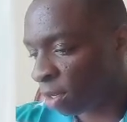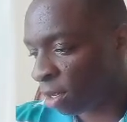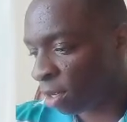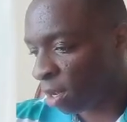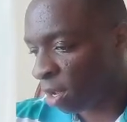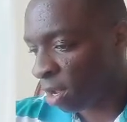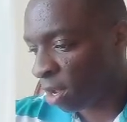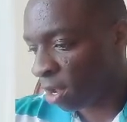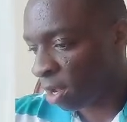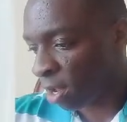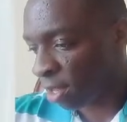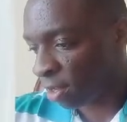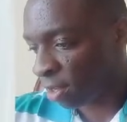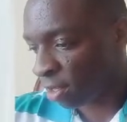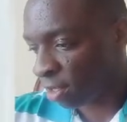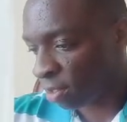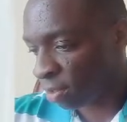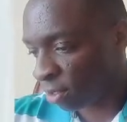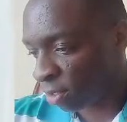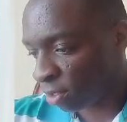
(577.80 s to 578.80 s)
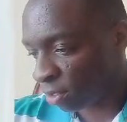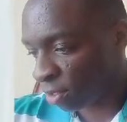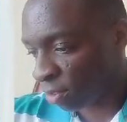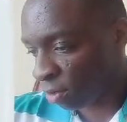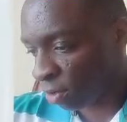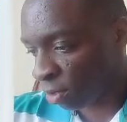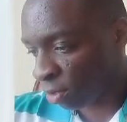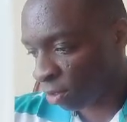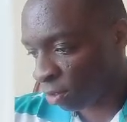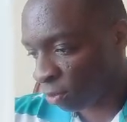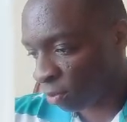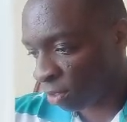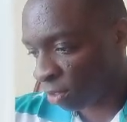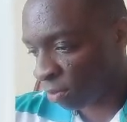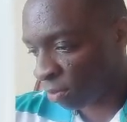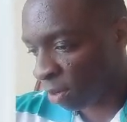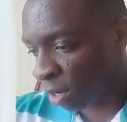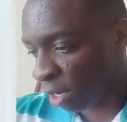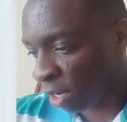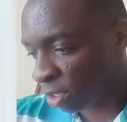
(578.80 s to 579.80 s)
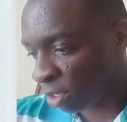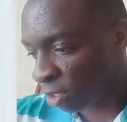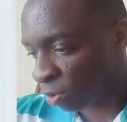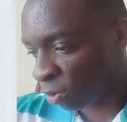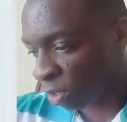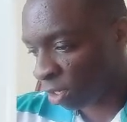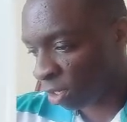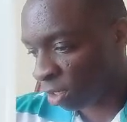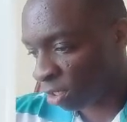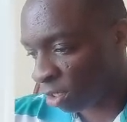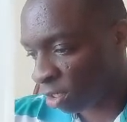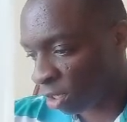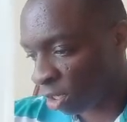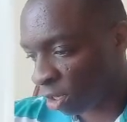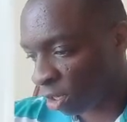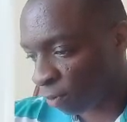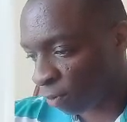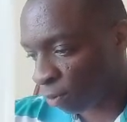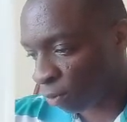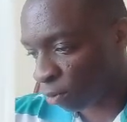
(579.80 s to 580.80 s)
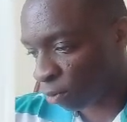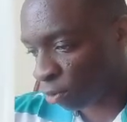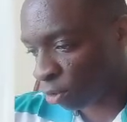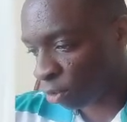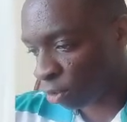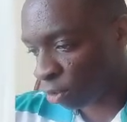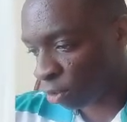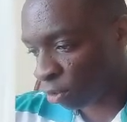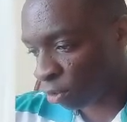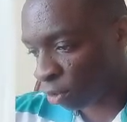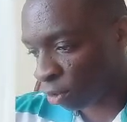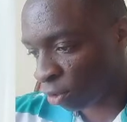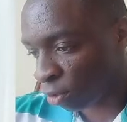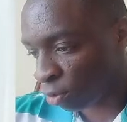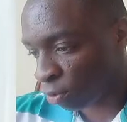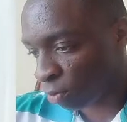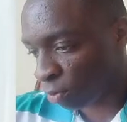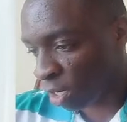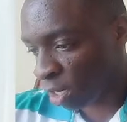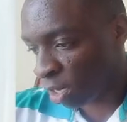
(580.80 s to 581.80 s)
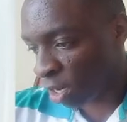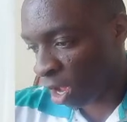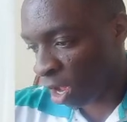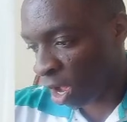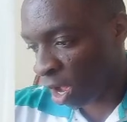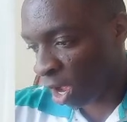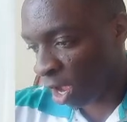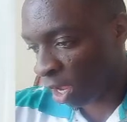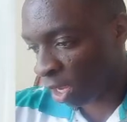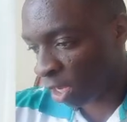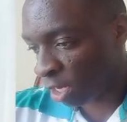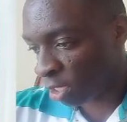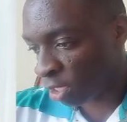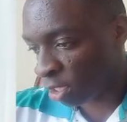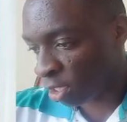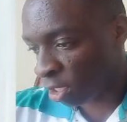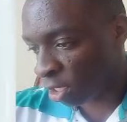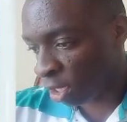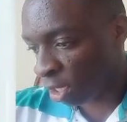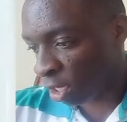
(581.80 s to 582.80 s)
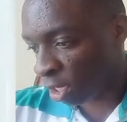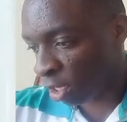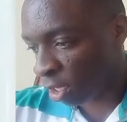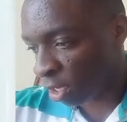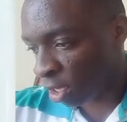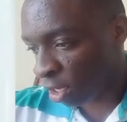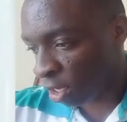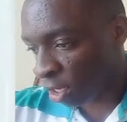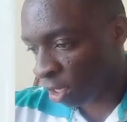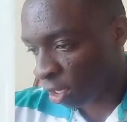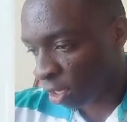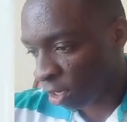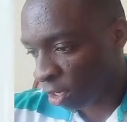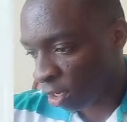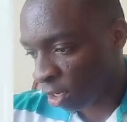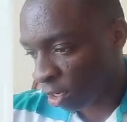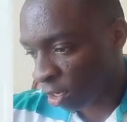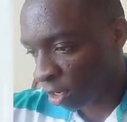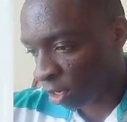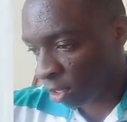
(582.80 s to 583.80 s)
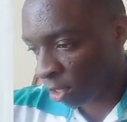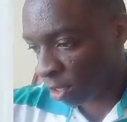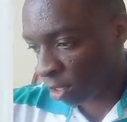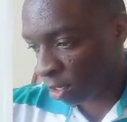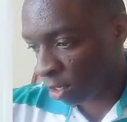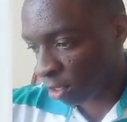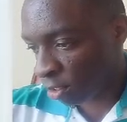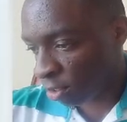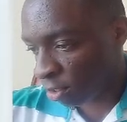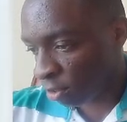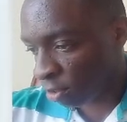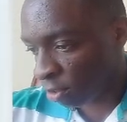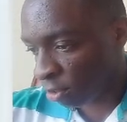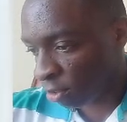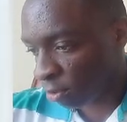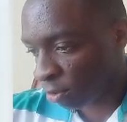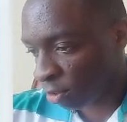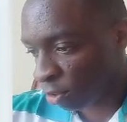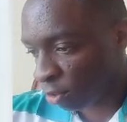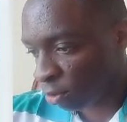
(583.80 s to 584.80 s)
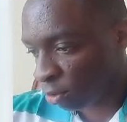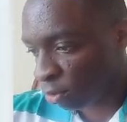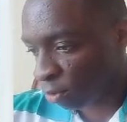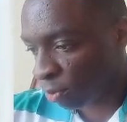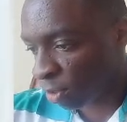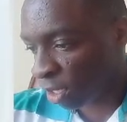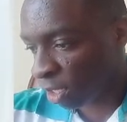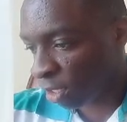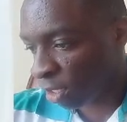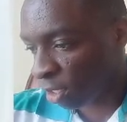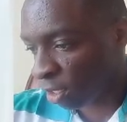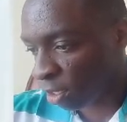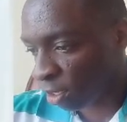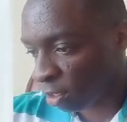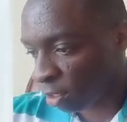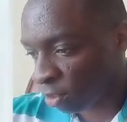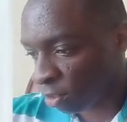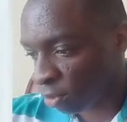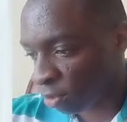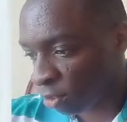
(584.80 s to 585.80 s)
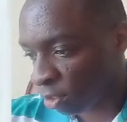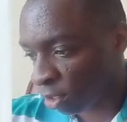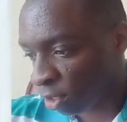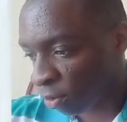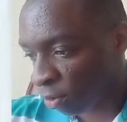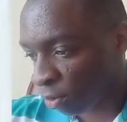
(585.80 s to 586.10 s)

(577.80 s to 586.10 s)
and this one is going to be by 20. Of course, this is going to be 90, and then this one is going to be 0,